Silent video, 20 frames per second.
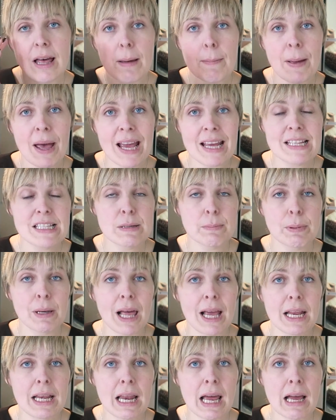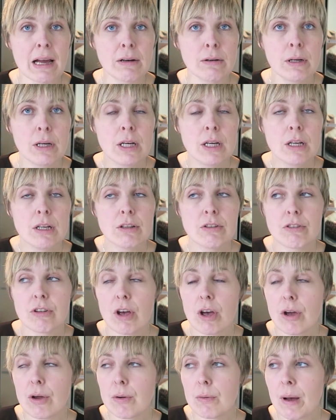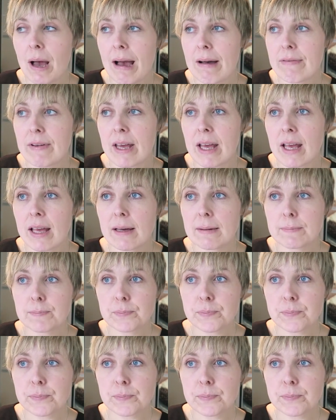they're paid to play now. So having